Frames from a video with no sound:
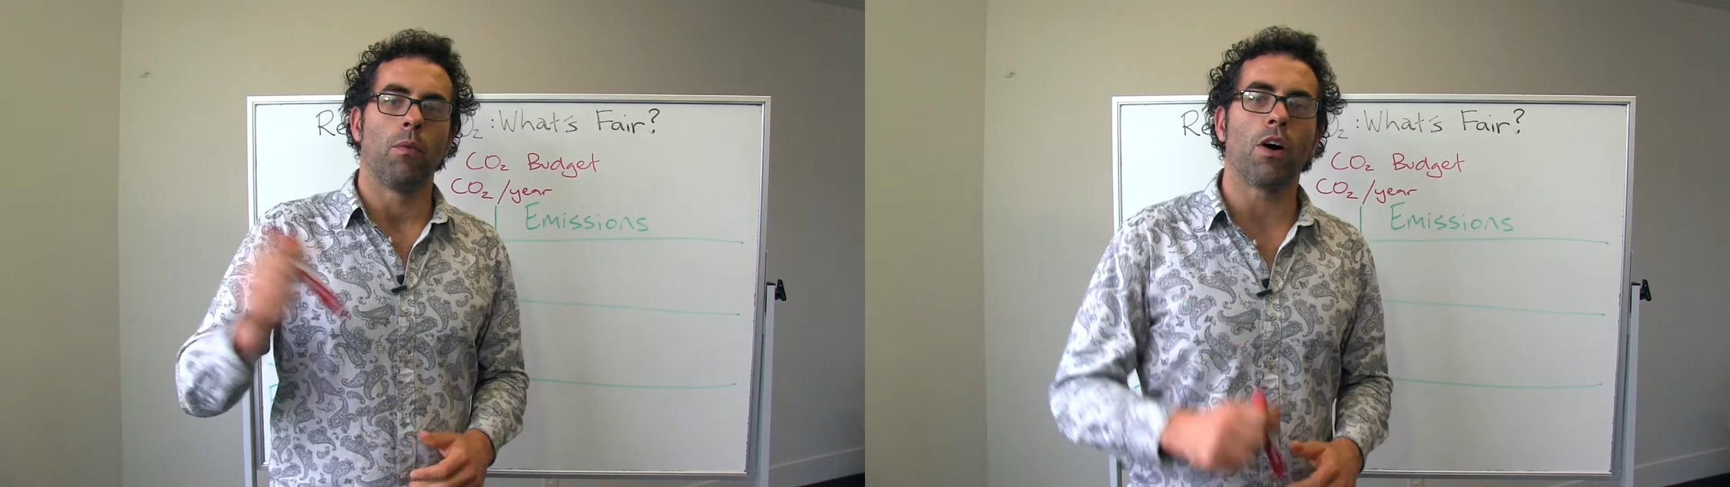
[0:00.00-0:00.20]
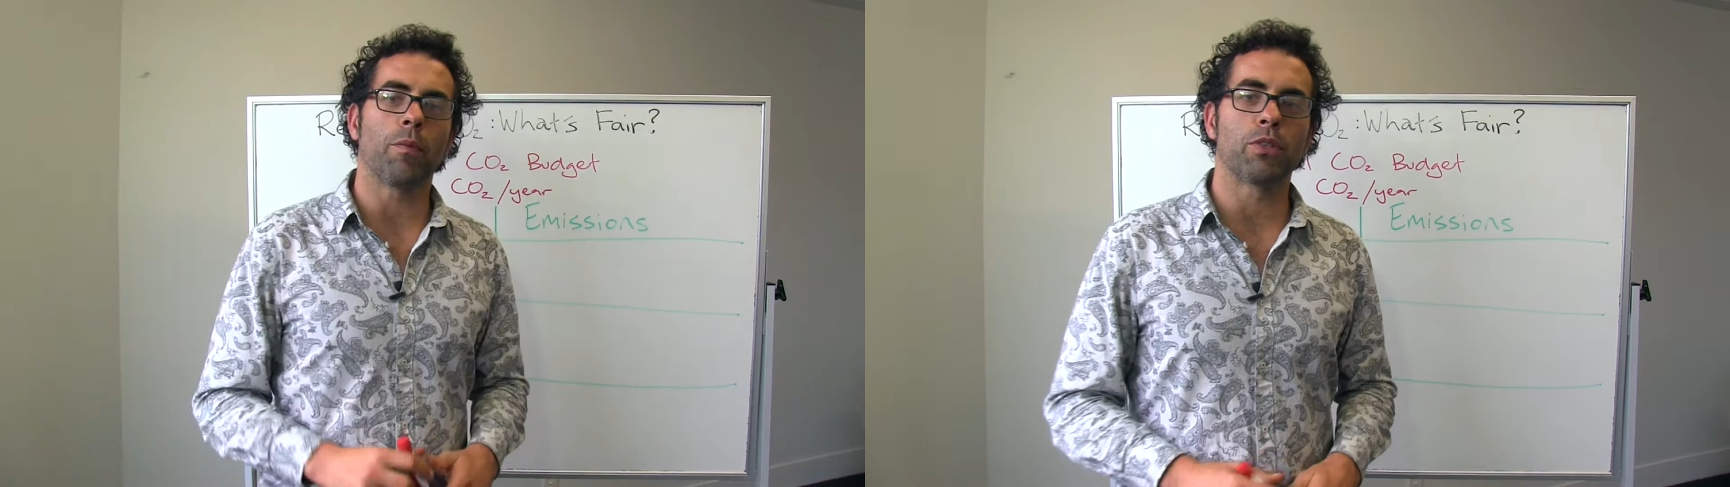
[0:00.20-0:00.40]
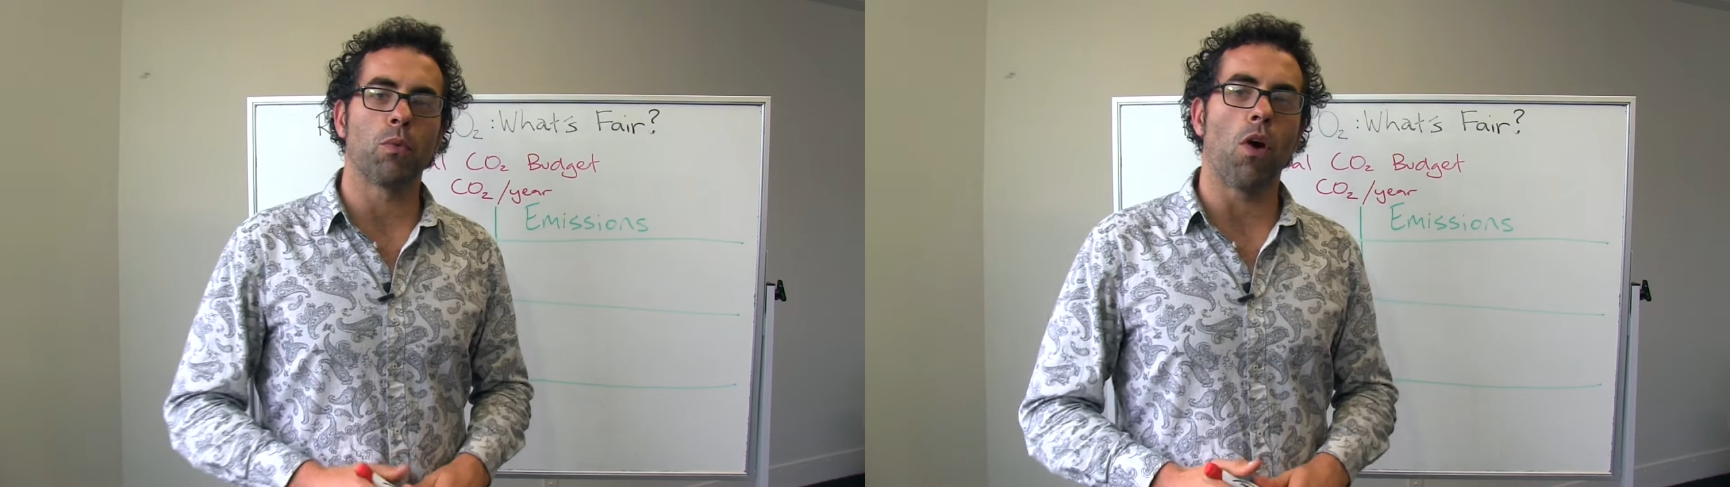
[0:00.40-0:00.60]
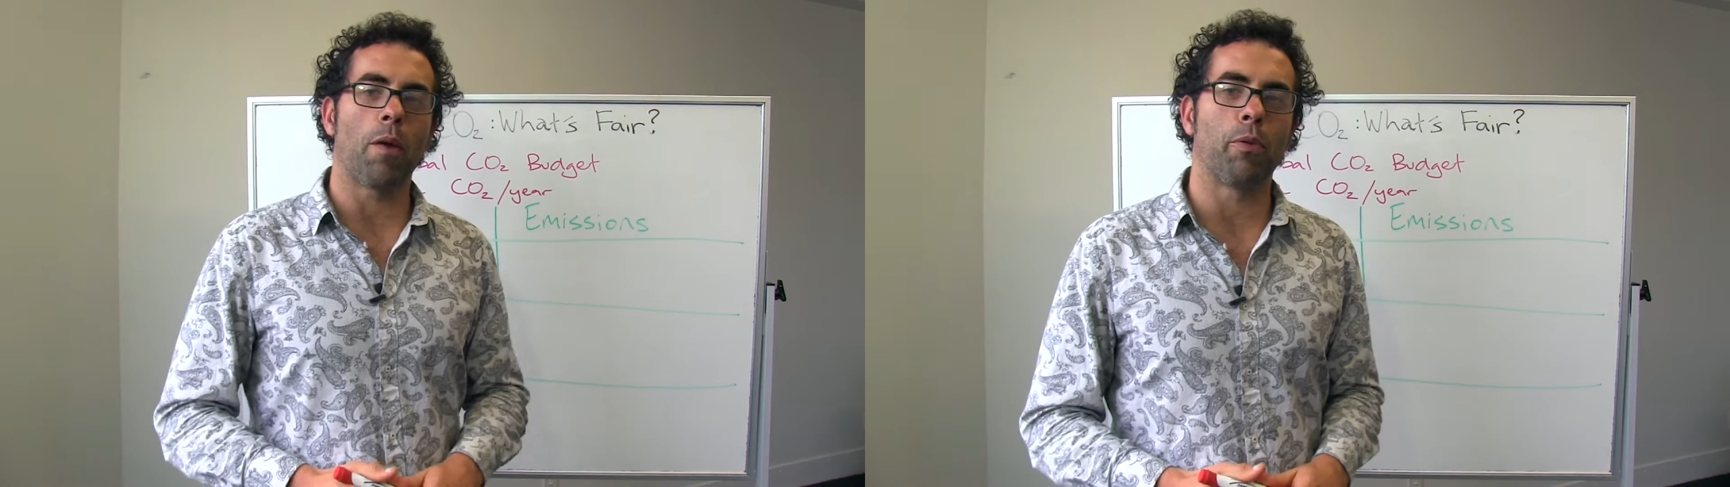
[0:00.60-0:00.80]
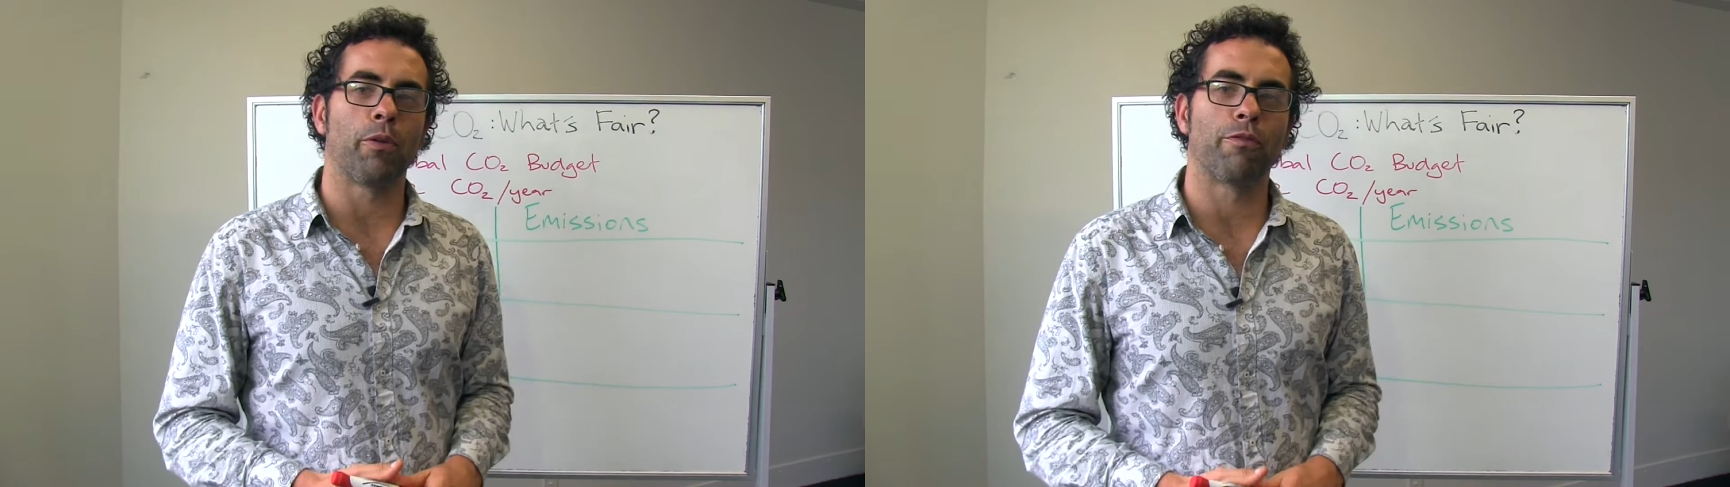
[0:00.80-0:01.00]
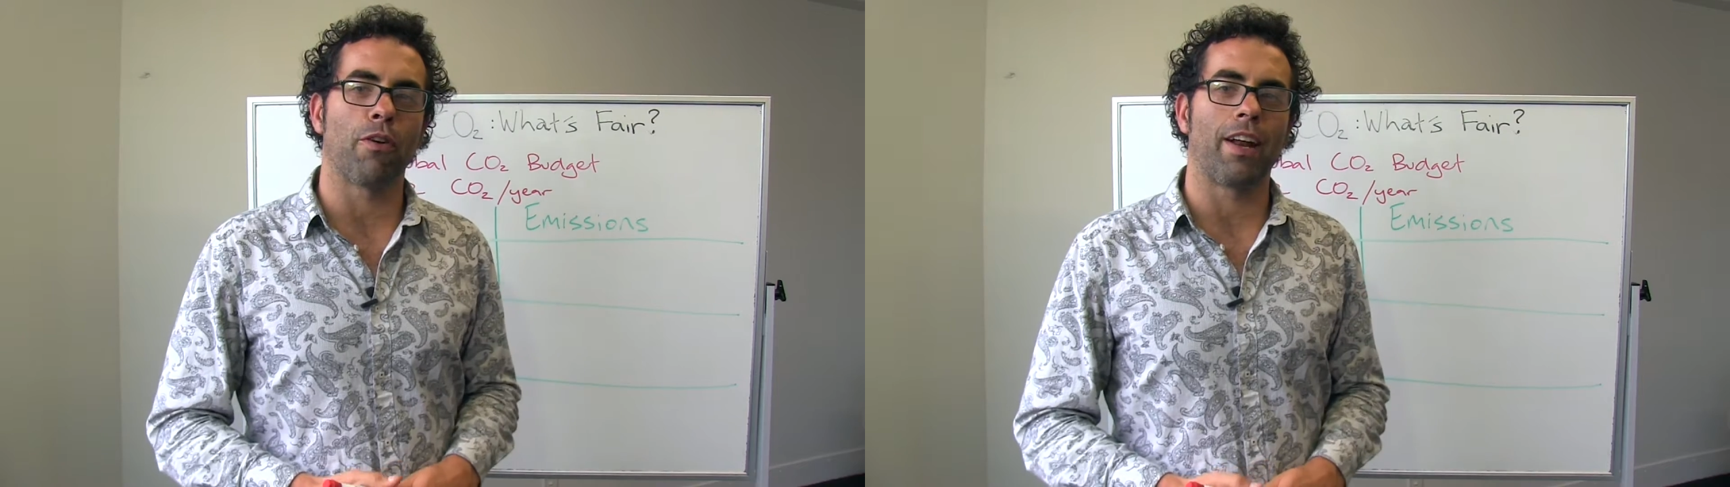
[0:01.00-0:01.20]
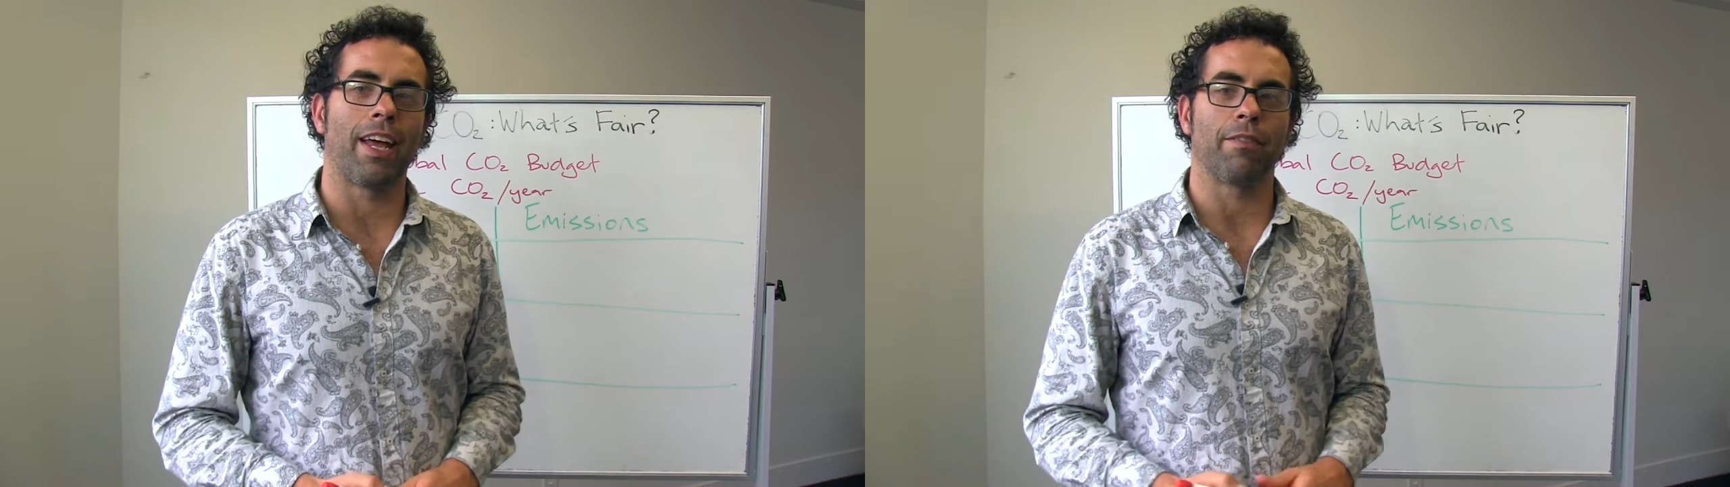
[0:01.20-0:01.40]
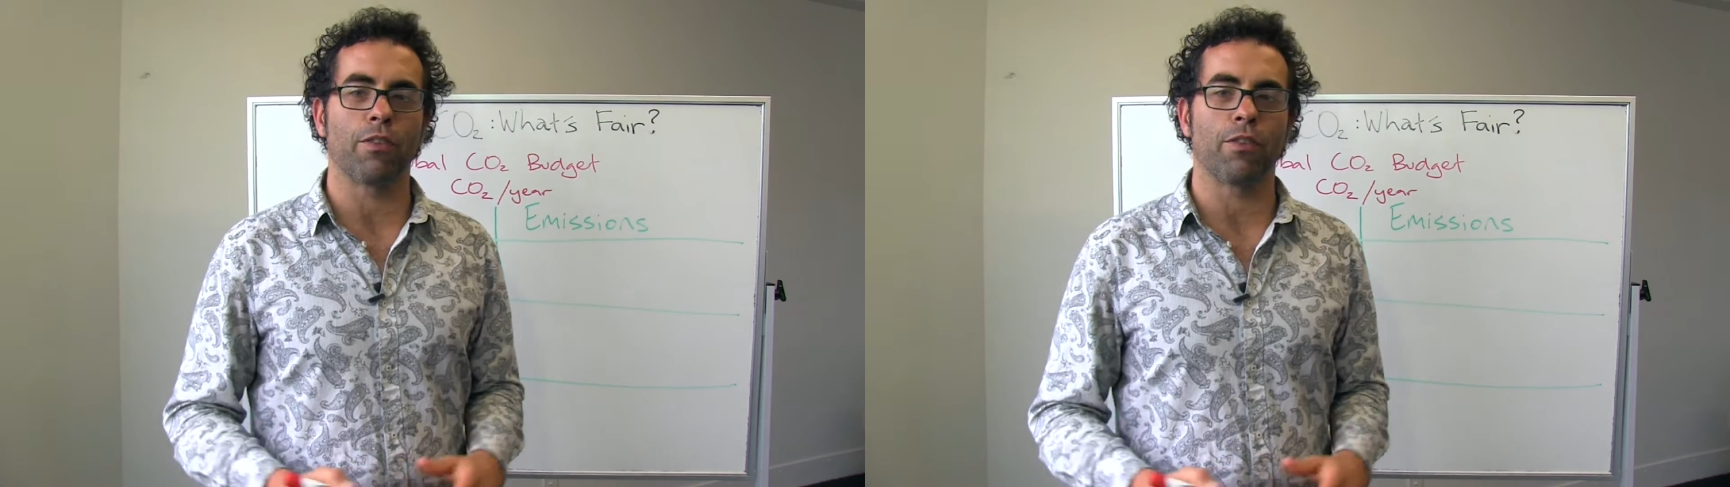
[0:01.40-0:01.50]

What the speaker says: Welcome to Whiteboard Friday.